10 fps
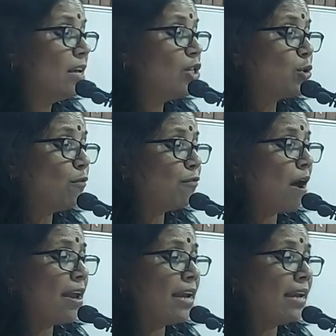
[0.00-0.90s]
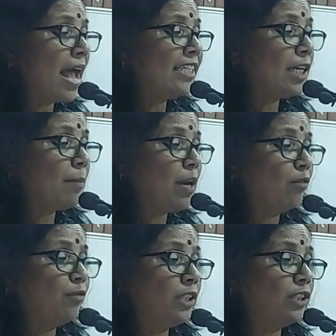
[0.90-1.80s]
so far enlightenment
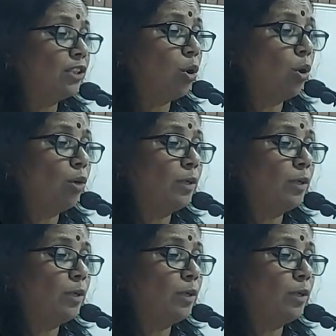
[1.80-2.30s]
of this sort